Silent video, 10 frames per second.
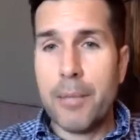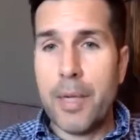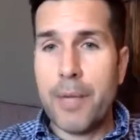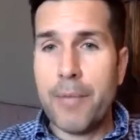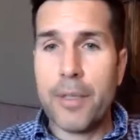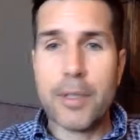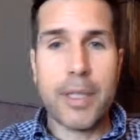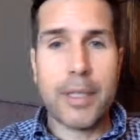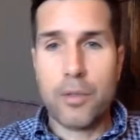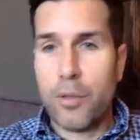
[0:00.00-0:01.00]
It feels
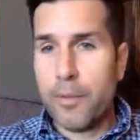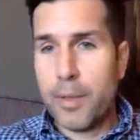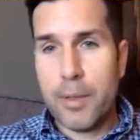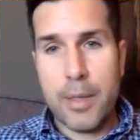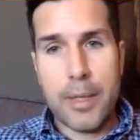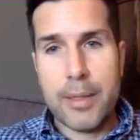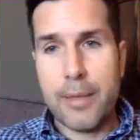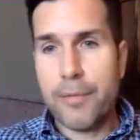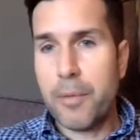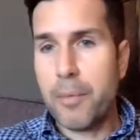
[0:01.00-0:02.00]
like sort of a
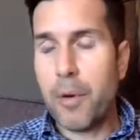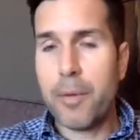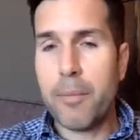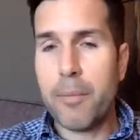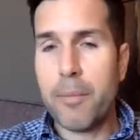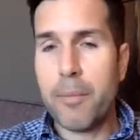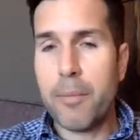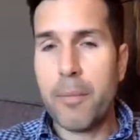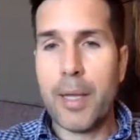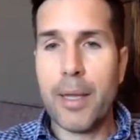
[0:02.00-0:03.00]
different part of
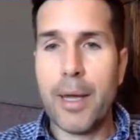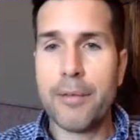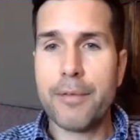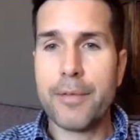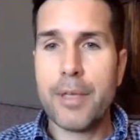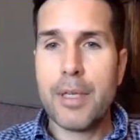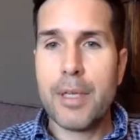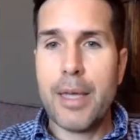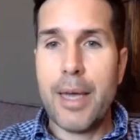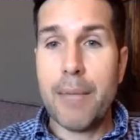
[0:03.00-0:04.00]
my life.
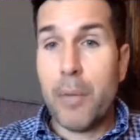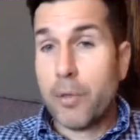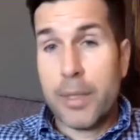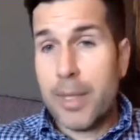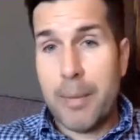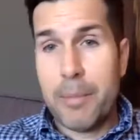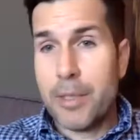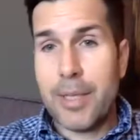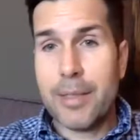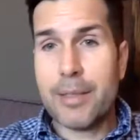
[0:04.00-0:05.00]
And most of the time it just
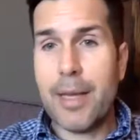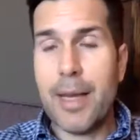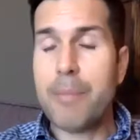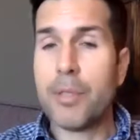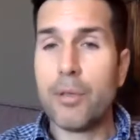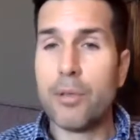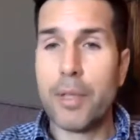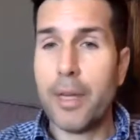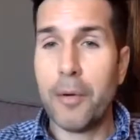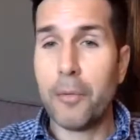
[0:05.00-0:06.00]
has absolutely
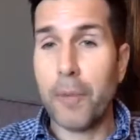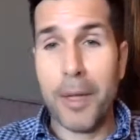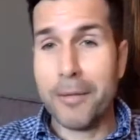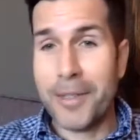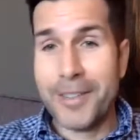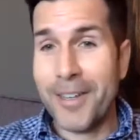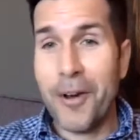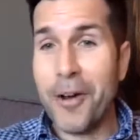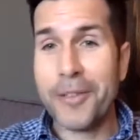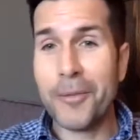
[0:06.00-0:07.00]
no relevance at
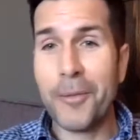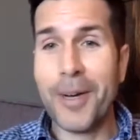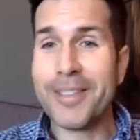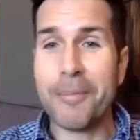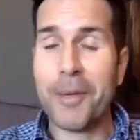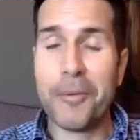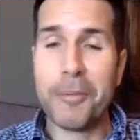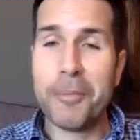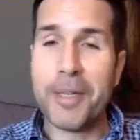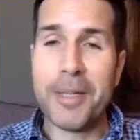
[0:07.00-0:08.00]
all to why somebody would
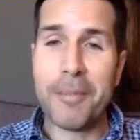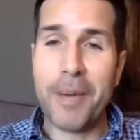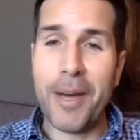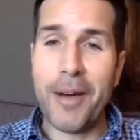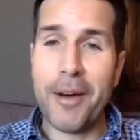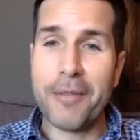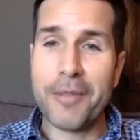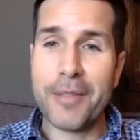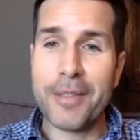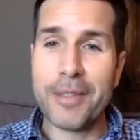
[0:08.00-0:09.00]
be in my office.
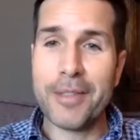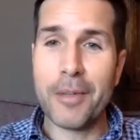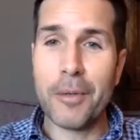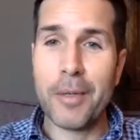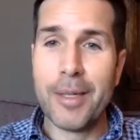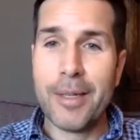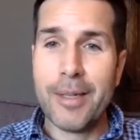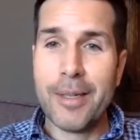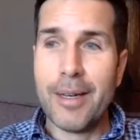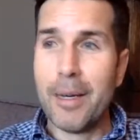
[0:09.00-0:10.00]
So
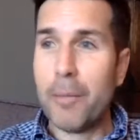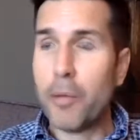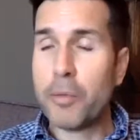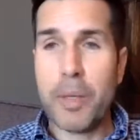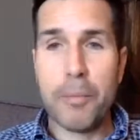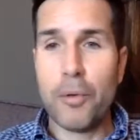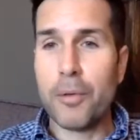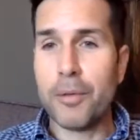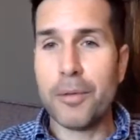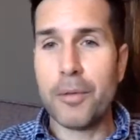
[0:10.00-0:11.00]
most people
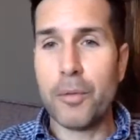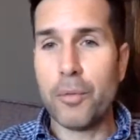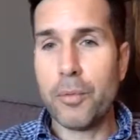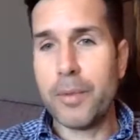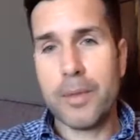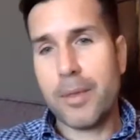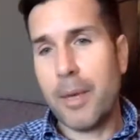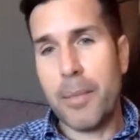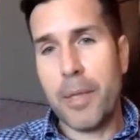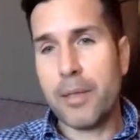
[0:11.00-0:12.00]
who come
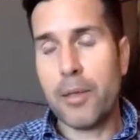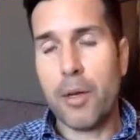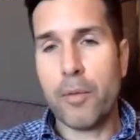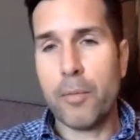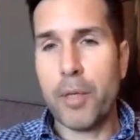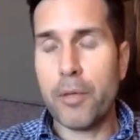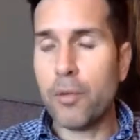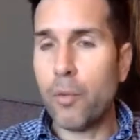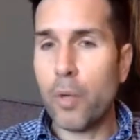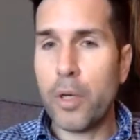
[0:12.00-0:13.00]
in and talk with me or do
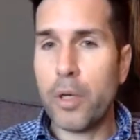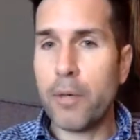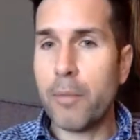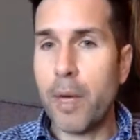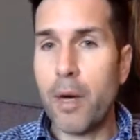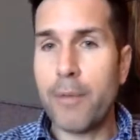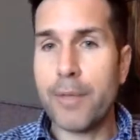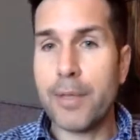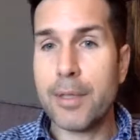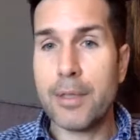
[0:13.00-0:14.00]
work here in my
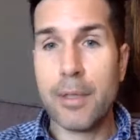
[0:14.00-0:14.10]
office